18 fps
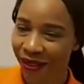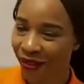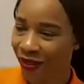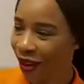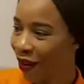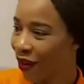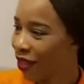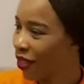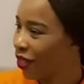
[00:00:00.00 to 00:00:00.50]

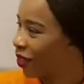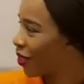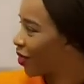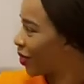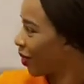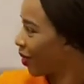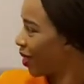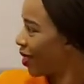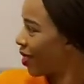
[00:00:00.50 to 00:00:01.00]
Very good.
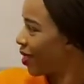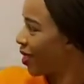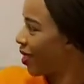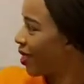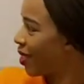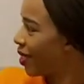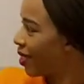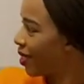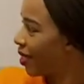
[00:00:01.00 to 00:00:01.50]
So this
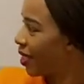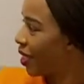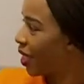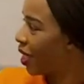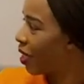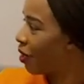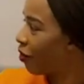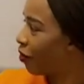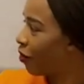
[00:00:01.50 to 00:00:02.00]
is
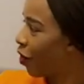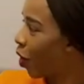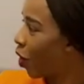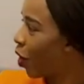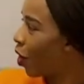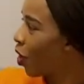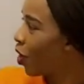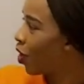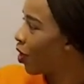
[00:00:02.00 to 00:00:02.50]
T
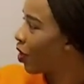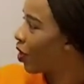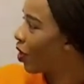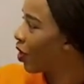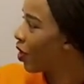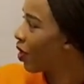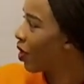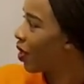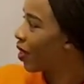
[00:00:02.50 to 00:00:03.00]
for
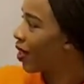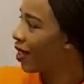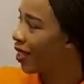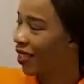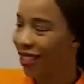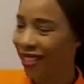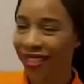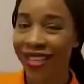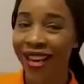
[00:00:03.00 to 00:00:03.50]

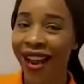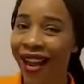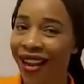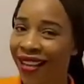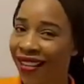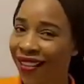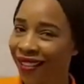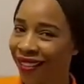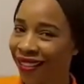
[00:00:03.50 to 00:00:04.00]

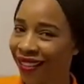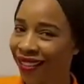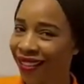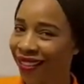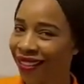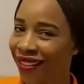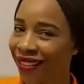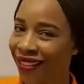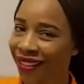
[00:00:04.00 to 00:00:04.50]
tiger.
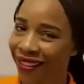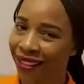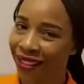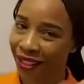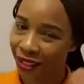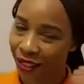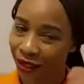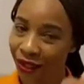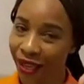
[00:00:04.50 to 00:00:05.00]

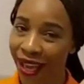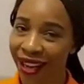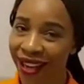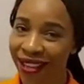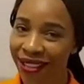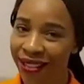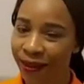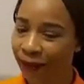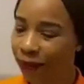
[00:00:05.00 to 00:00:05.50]
You get
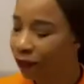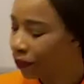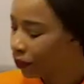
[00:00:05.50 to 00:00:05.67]
it?